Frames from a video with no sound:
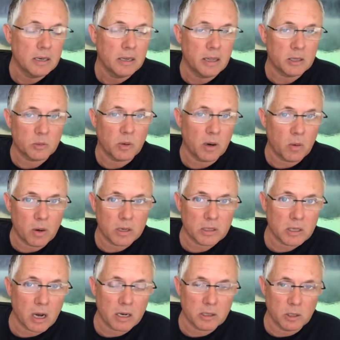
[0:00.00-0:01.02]
That's what I want to
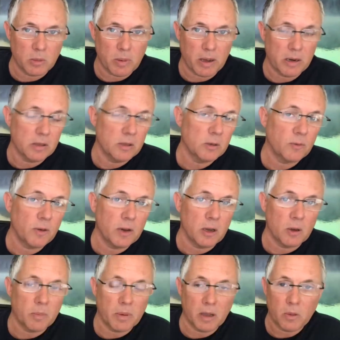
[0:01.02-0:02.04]
talk to you about in this
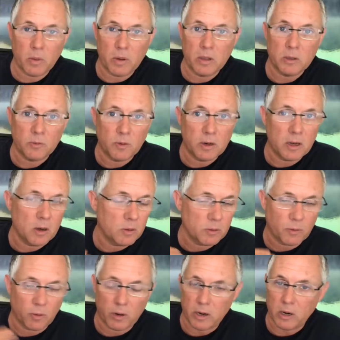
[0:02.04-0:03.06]
video. By the way, this video
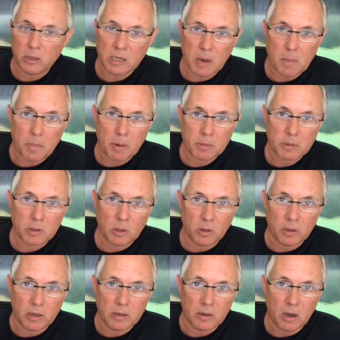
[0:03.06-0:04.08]
is for entertainment purposes
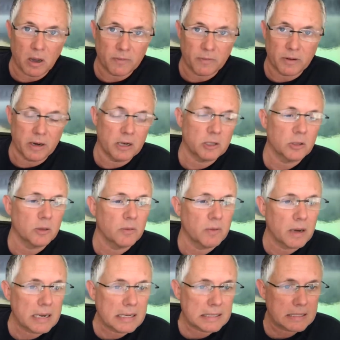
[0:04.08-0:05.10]
only, not financial
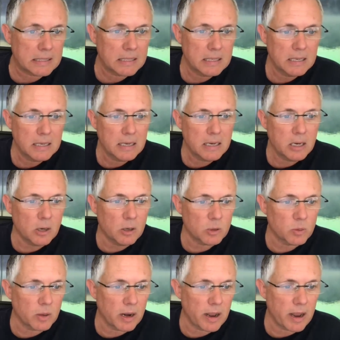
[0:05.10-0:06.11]
advice. Here's what I